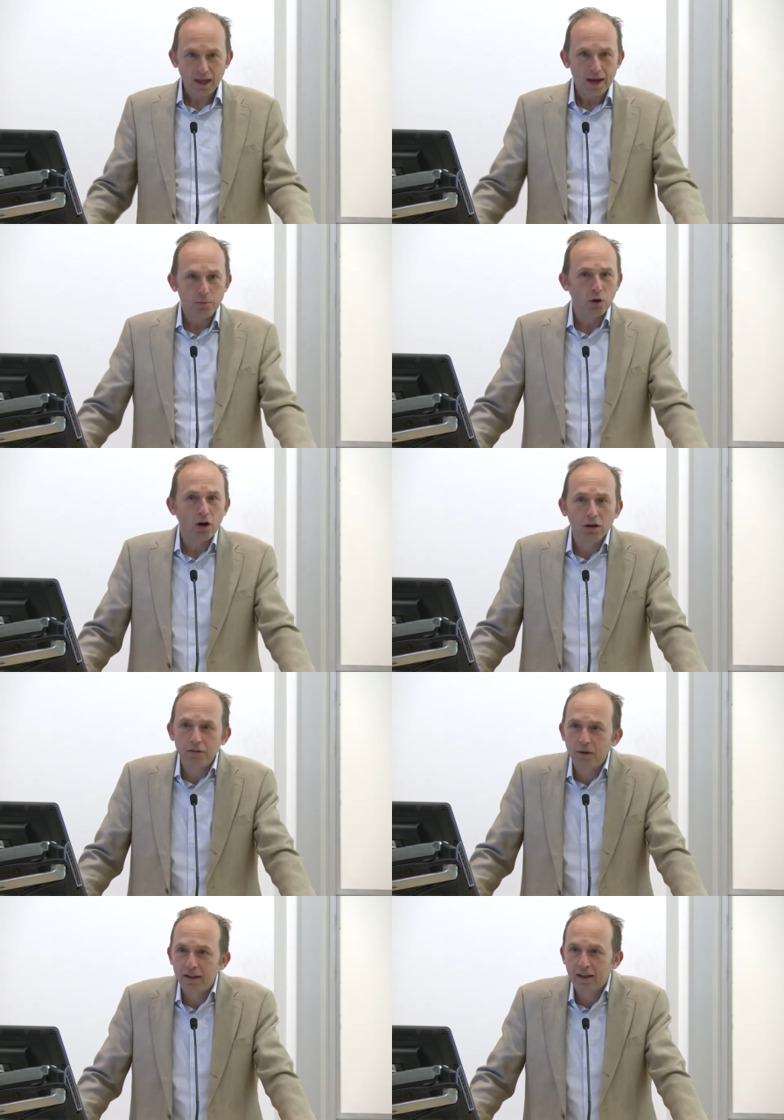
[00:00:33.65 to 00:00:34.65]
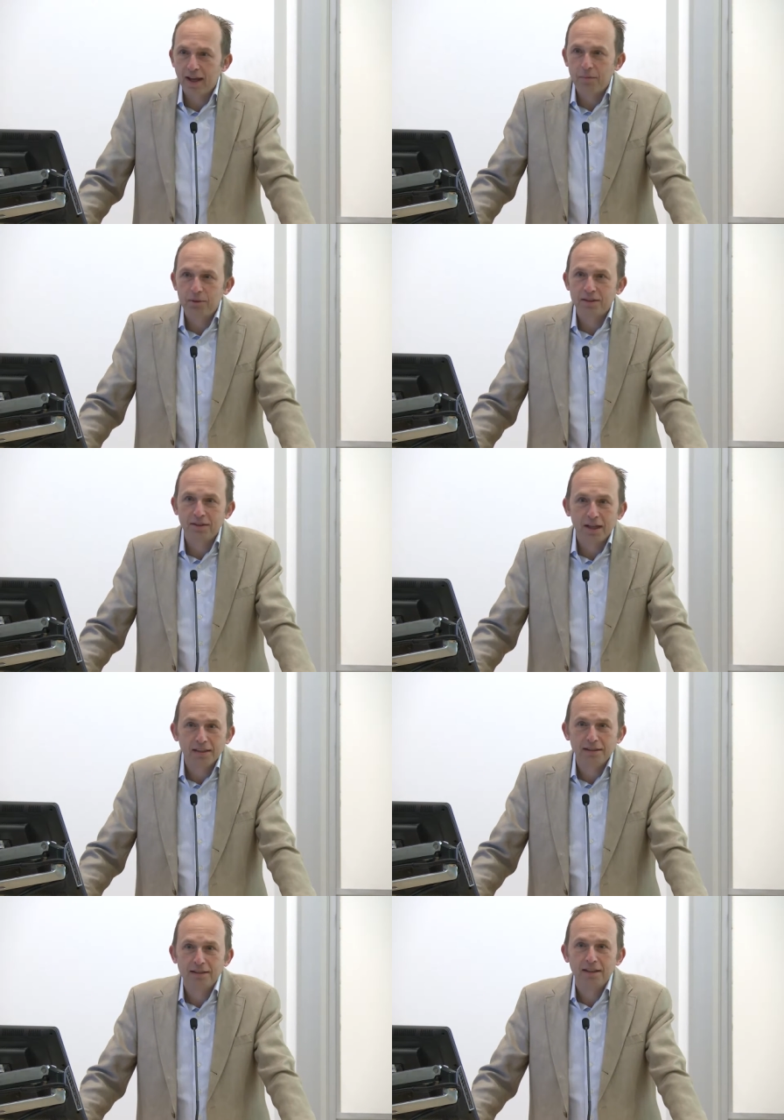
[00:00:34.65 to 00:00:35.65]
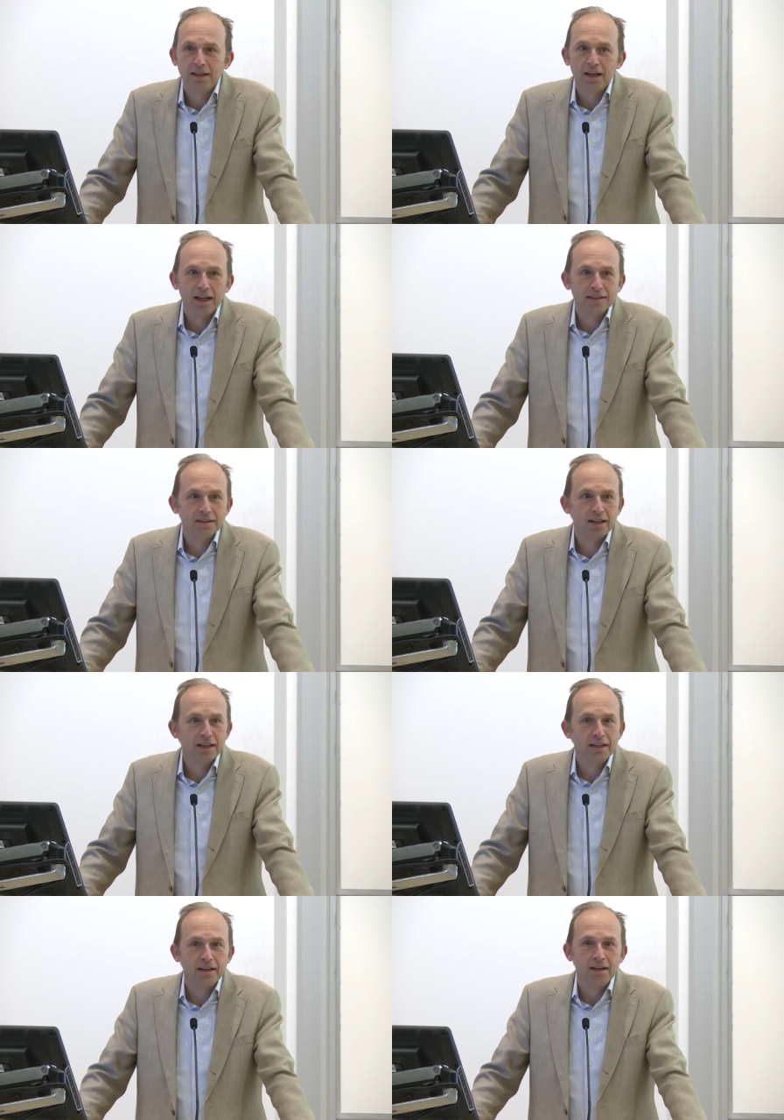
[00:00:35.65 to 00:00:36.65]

Um, were all of you at the campus dance last night?